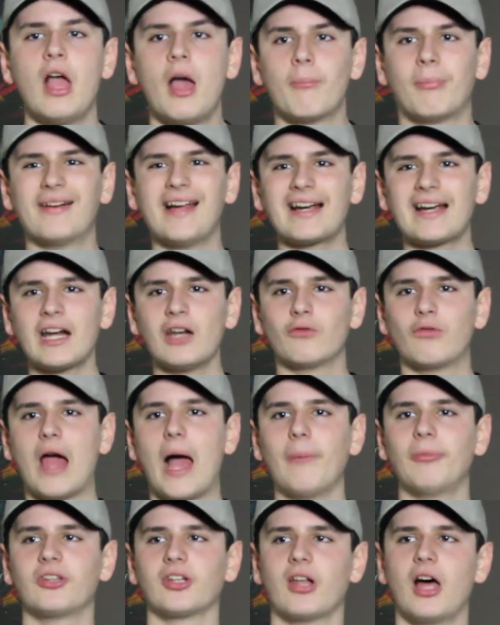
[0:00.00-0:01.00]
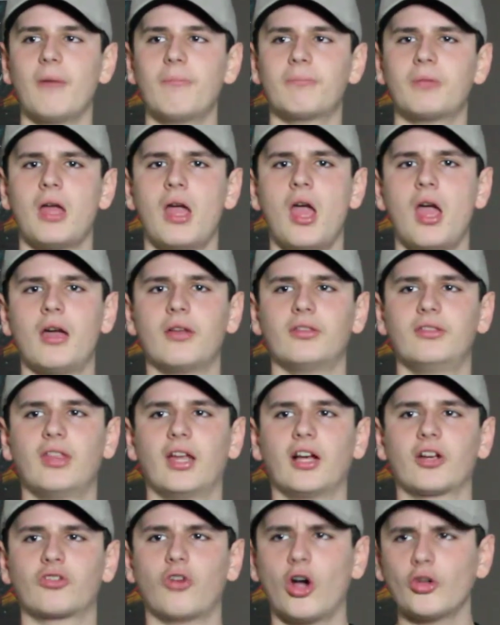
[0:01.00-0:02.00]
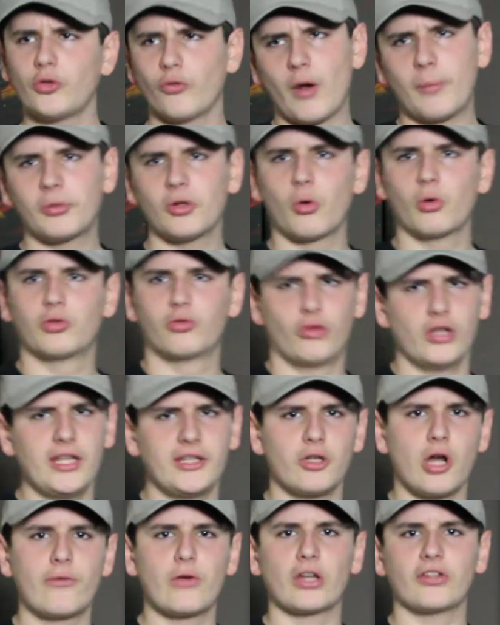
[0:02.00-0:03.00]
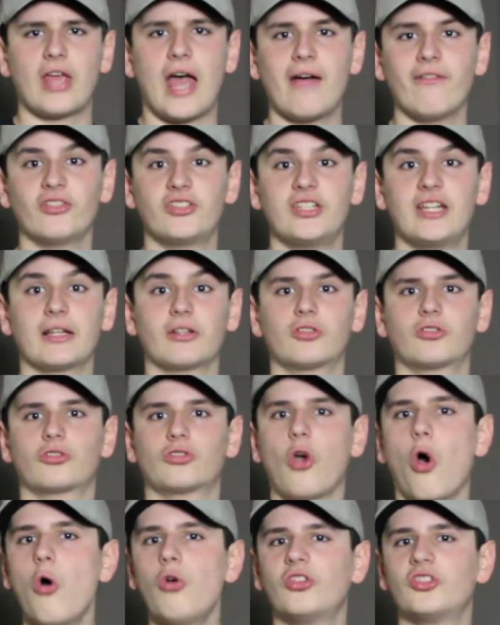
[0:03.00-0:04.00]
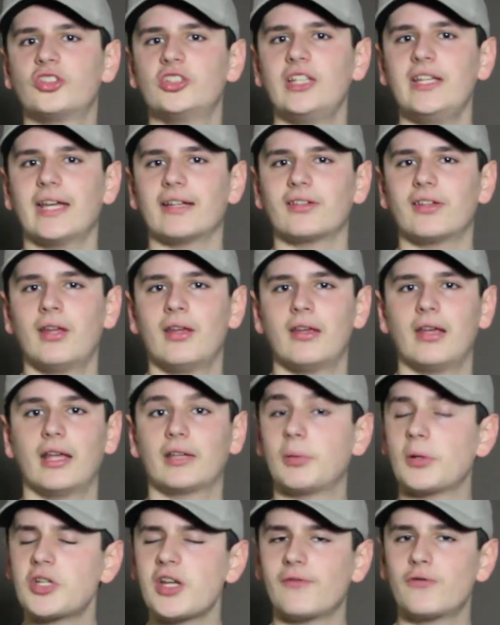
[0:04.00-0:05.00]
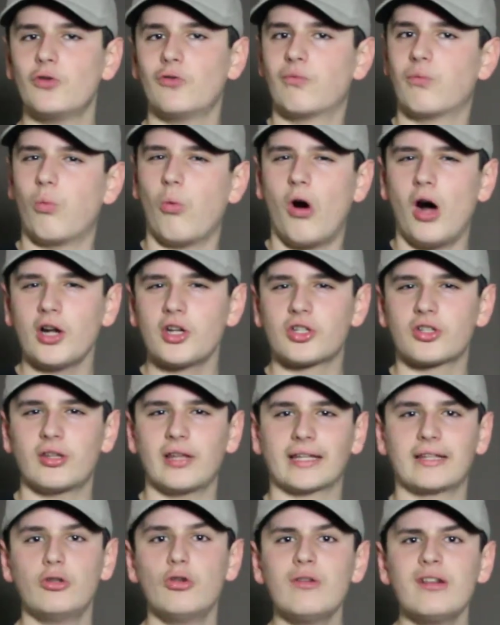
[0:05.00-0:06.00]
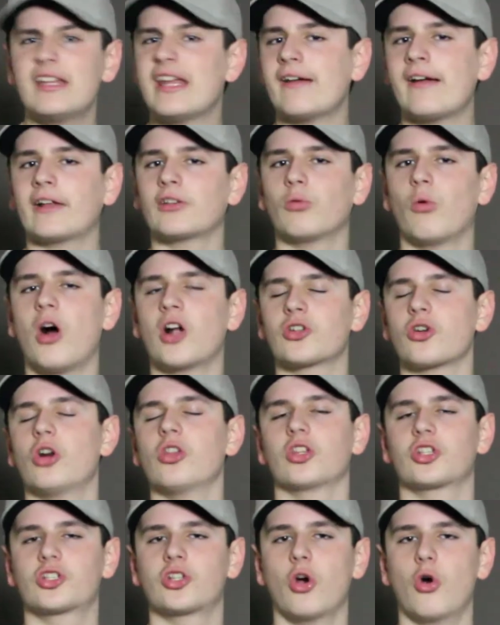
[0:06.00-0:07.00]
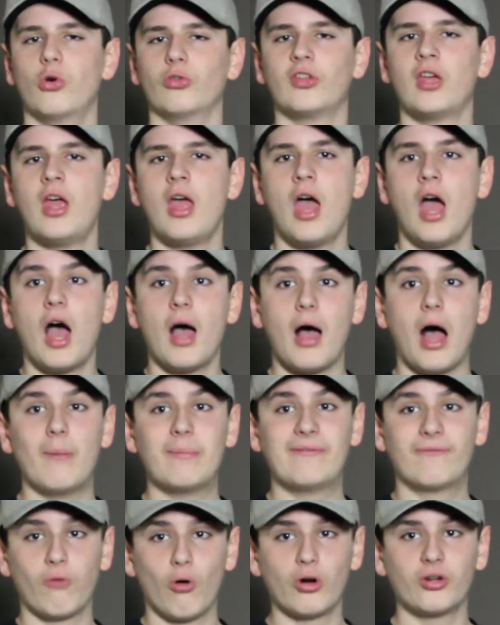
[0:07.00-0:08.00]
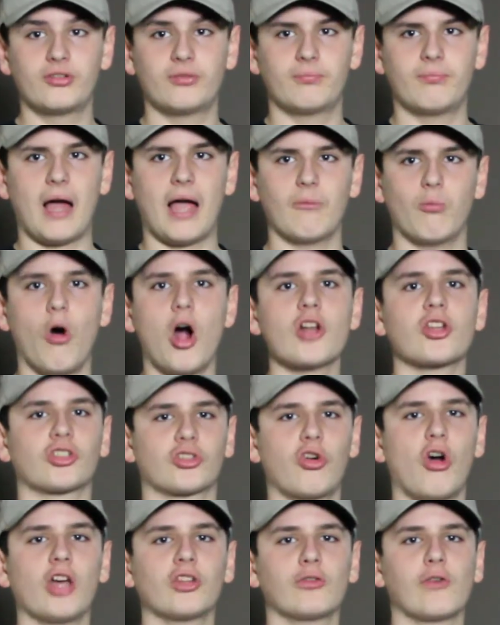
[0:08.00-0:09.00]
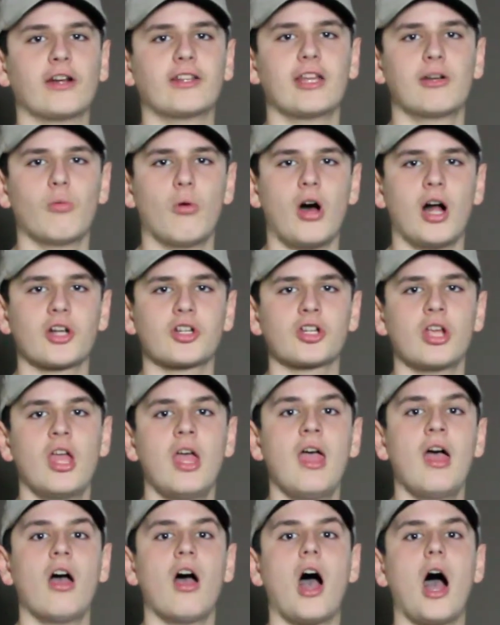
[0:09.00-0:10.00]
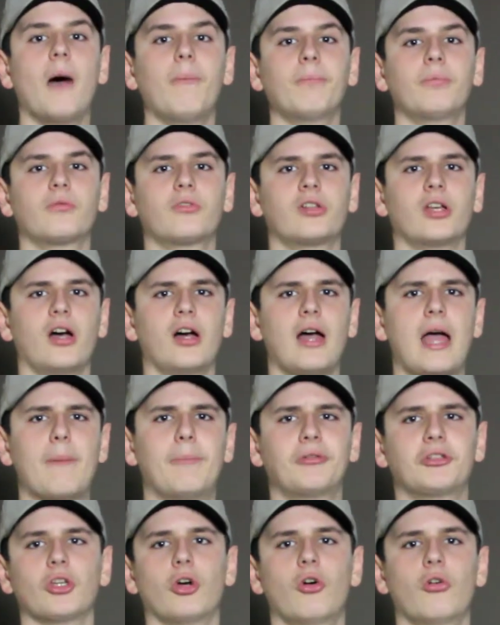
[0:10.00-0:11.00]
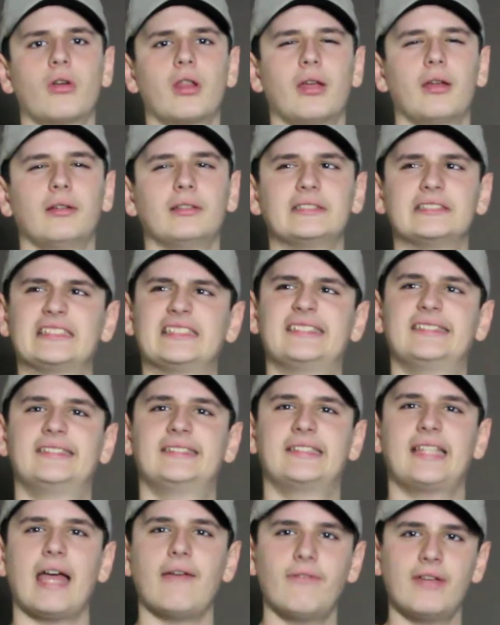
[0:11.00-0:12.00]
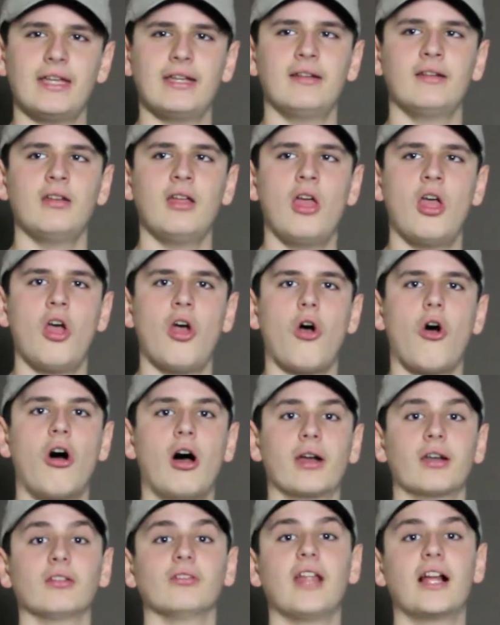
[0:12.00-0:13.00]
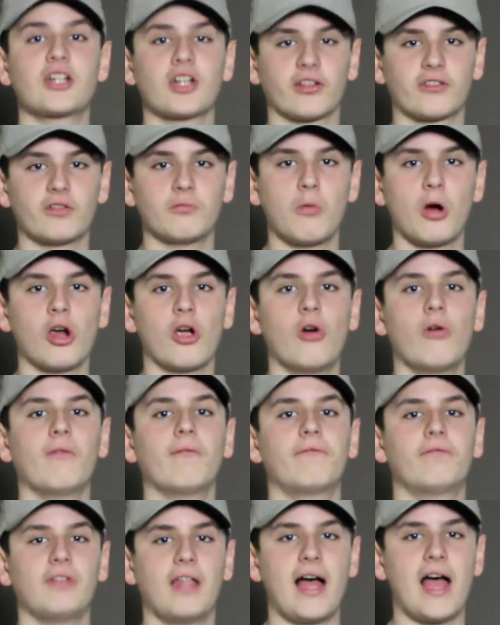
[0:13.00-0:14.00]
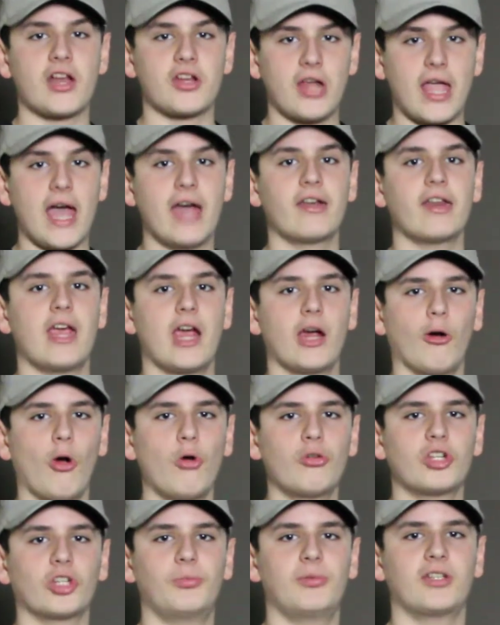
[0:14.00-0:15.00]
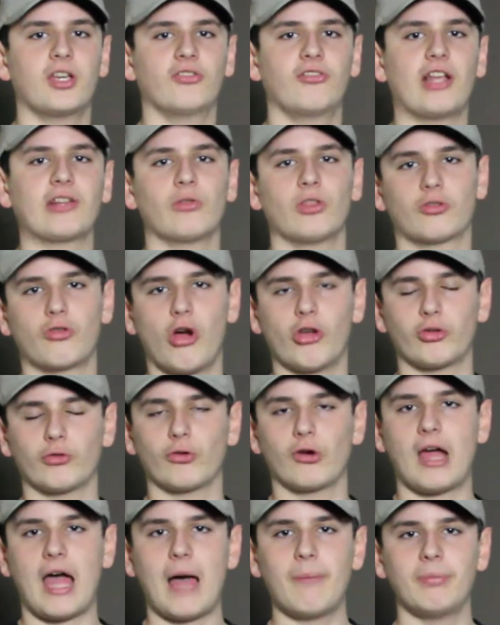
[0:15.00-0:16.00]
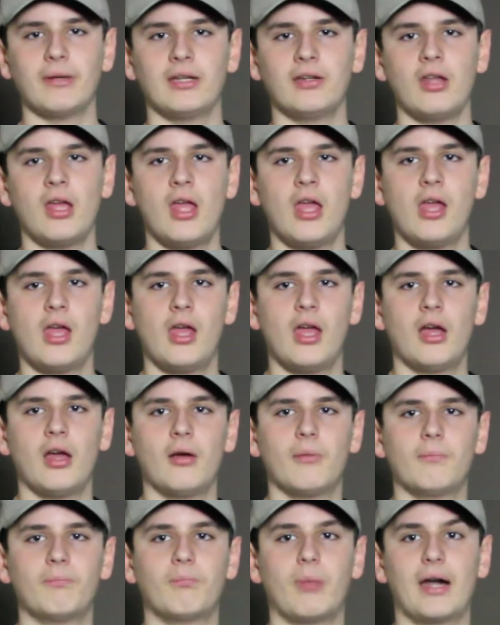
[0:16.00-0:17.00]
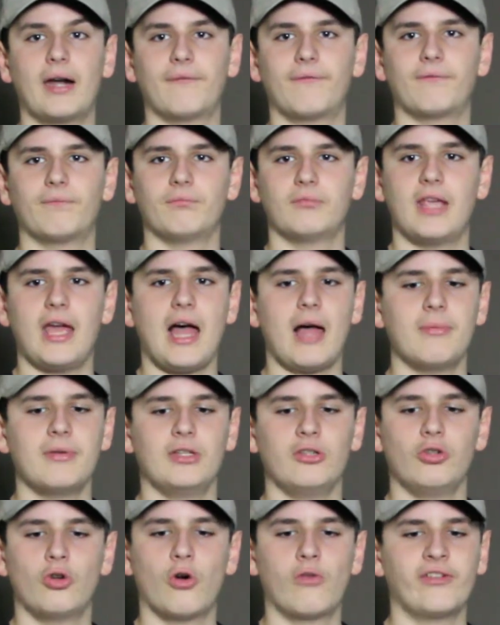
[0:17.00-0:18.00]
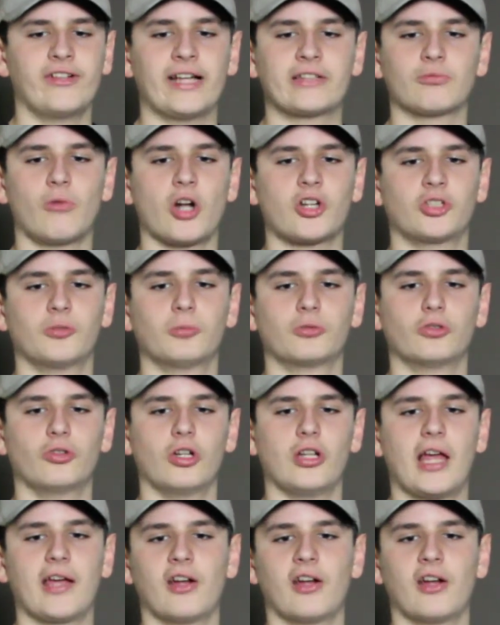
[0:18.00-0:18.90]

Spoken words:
But that kind of wraps it up. The crossover episode was really good. If you guys haven't seen it, go see it. Especially if you've watched, like, you don't even have to watch all the shows. Before I watched this crossover, I did watch up to episode 7 on Legend of Tomorrow, Flash, and Arrow, just because that's when the crossover happened. But, yeah, I mean, you don't really have to watch Supergirl.